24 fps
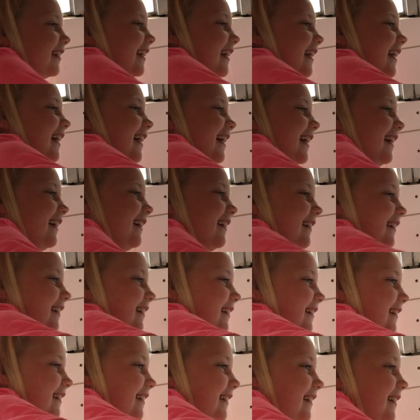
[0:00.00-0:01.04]
Yeah.
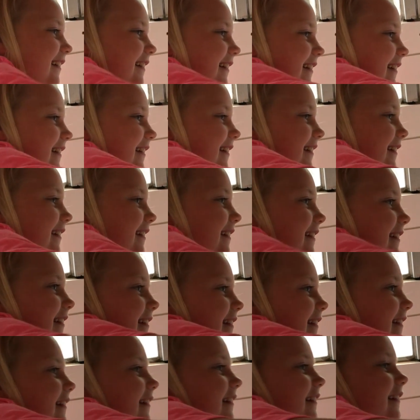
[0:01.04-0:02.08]
Why do we cover
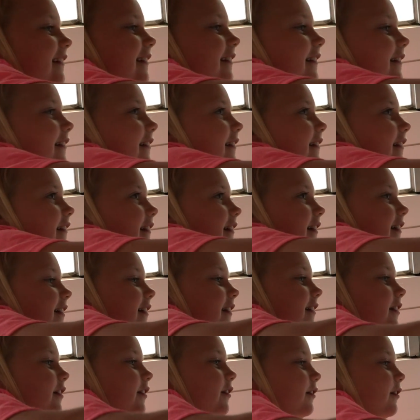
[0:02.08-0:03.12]
them?
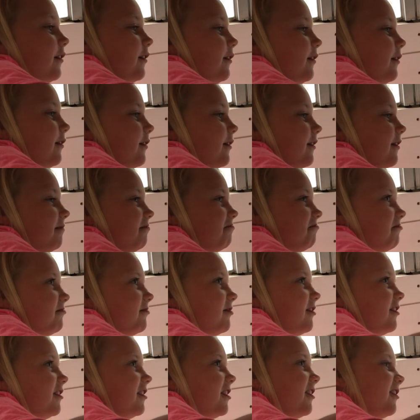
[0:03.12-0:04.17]
So
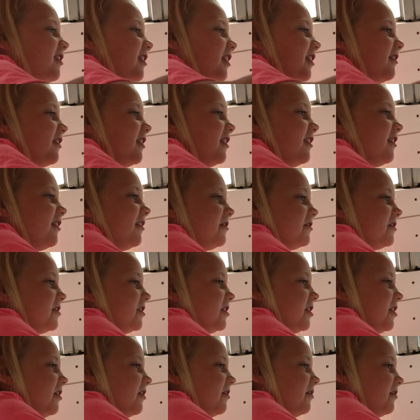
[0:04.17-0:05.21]
that they don't
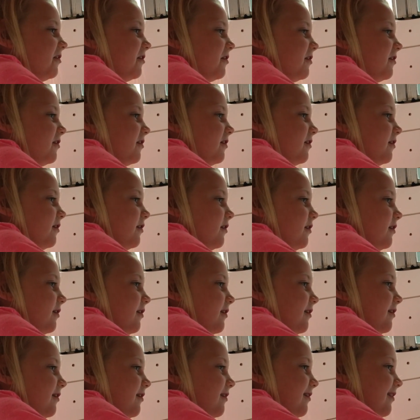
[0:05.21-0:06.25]
show.
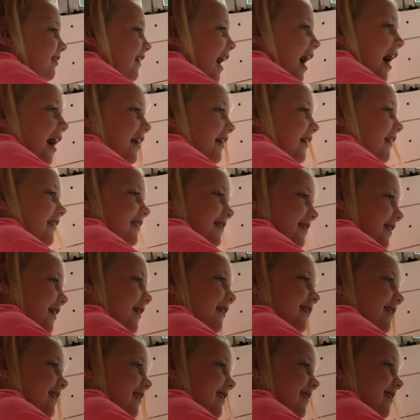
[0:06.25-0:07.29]

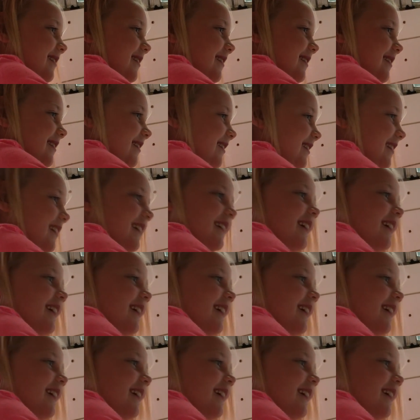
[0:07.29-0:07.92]
Obviously.